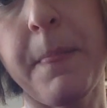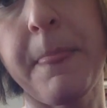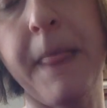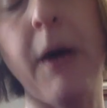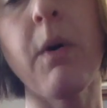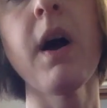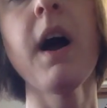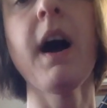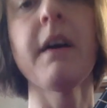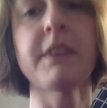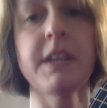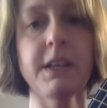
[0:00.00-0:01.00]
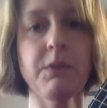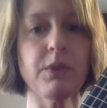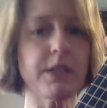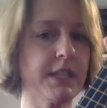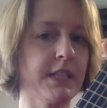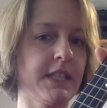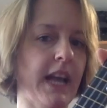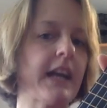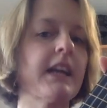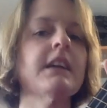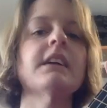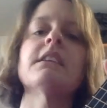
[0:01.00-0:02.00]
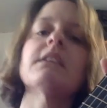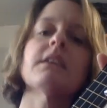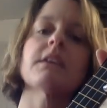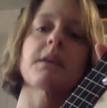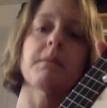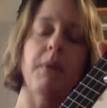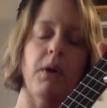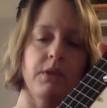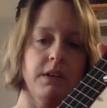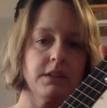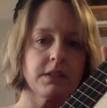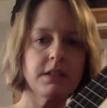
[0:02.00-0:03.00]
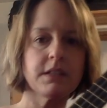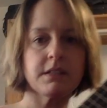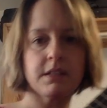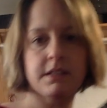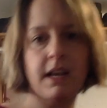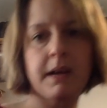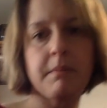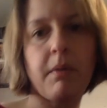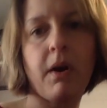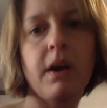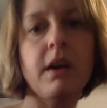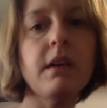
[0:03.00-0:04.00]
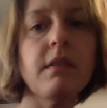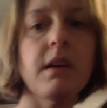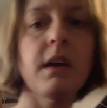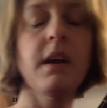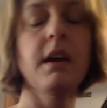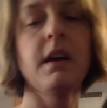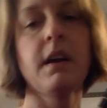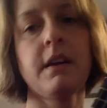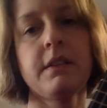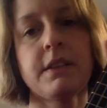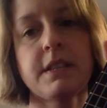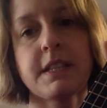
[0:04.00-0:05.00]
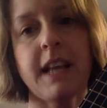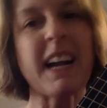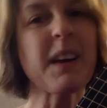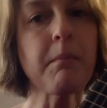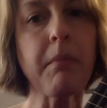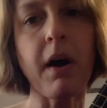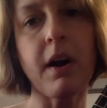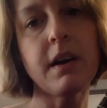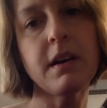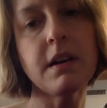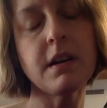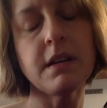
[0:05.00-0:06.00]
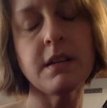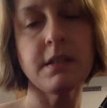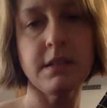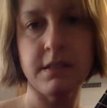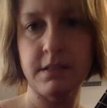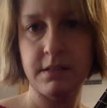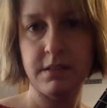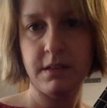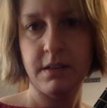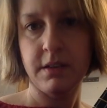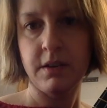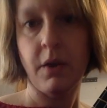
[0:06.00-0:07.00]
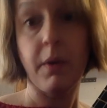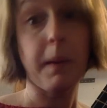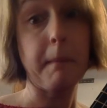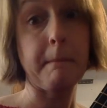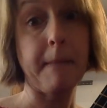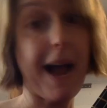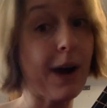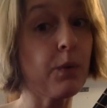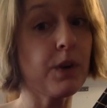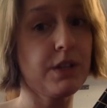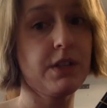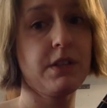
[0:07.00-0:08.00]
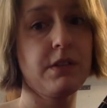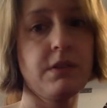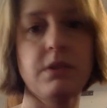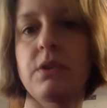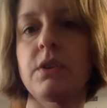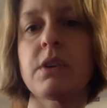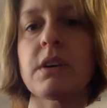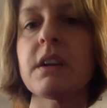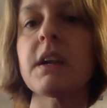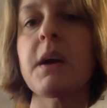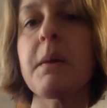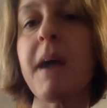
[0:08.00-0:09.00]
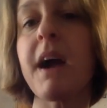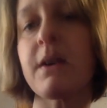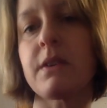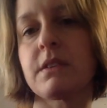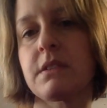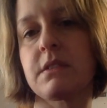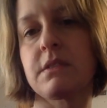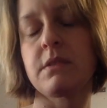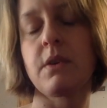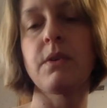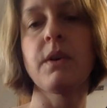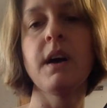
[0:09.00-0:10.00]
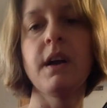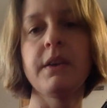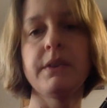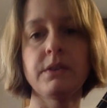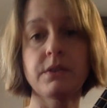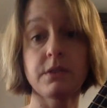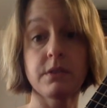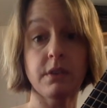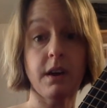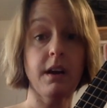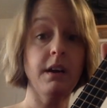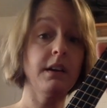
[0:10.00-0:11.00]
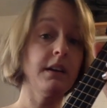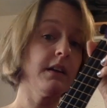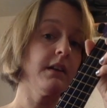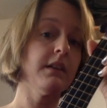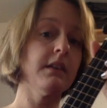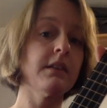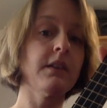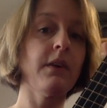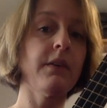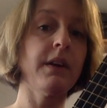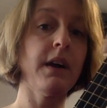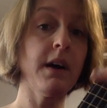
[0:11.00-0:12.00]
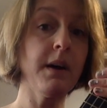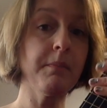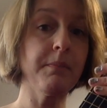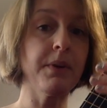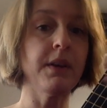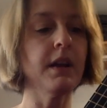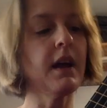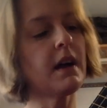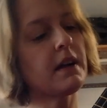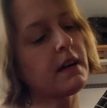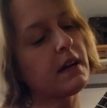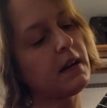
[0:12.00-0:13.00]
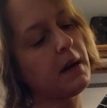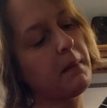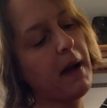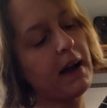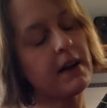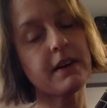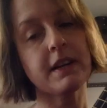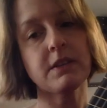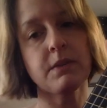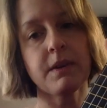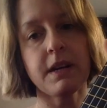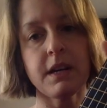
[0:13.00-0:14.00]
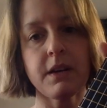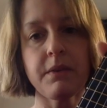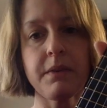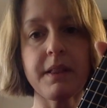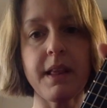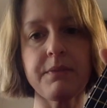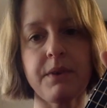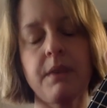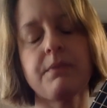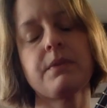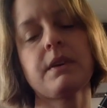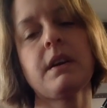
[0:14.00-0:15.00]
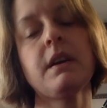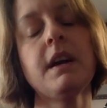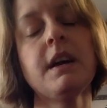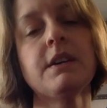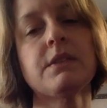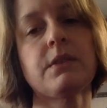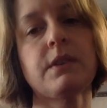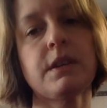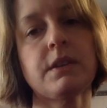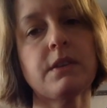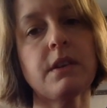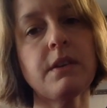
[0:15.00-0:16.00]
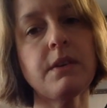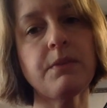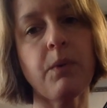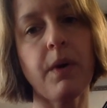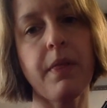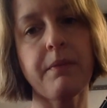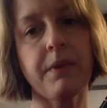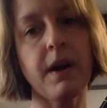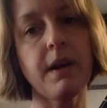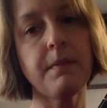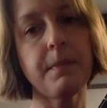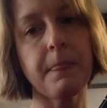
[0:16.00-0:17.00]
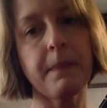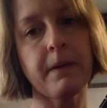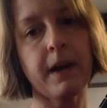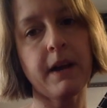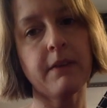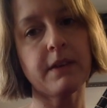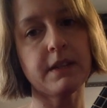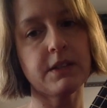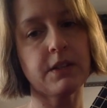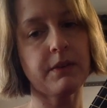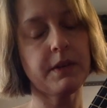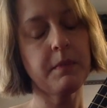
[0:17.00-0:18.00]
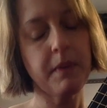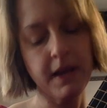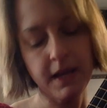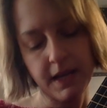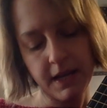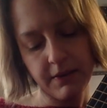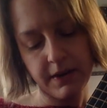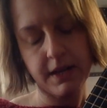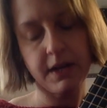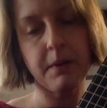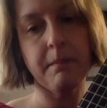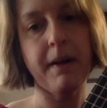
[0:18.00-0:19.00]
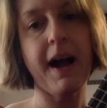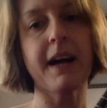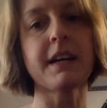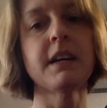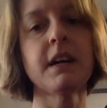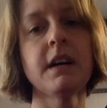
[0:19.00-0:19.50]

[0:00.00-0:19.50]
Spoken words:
Now, I'm going to give you a second component to this, a second part. The second part is going backwards. So you're going to go backwards. So you started going up, now you're going to go back. Okay, so we're going to go where we left off. Okay, so here's on the 4th fret. Okay, we're going to start with the pinky, we're going to go back.